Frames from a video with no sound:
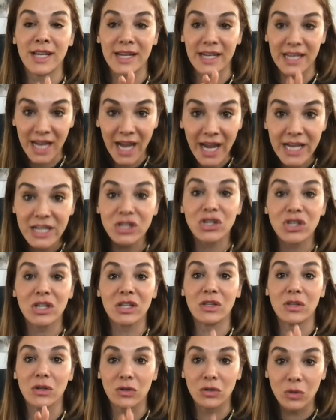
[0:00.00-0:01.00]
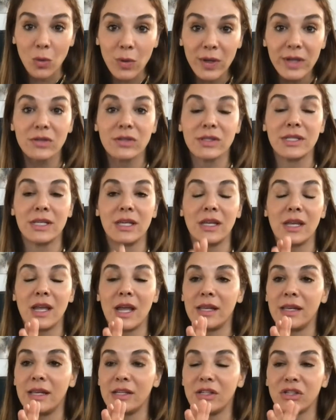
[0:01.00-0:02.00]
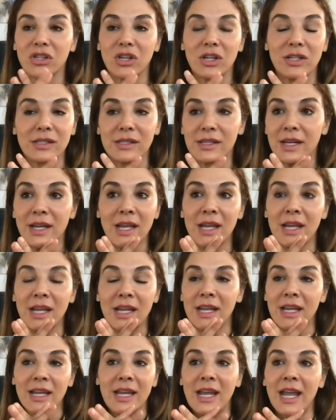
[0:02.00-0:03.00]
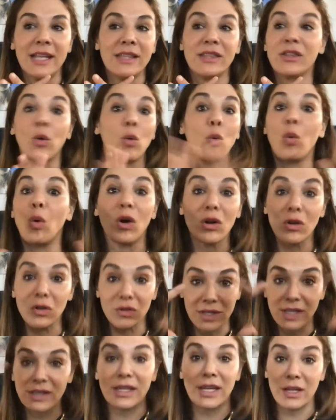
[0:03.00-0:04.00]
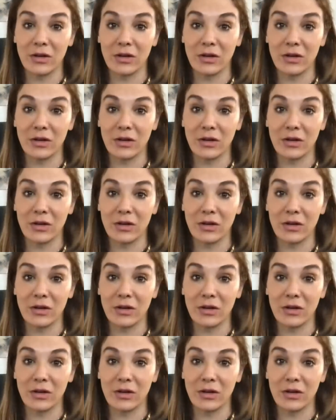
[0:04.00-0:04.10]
dedication and their loyalty and it's just it, the world that they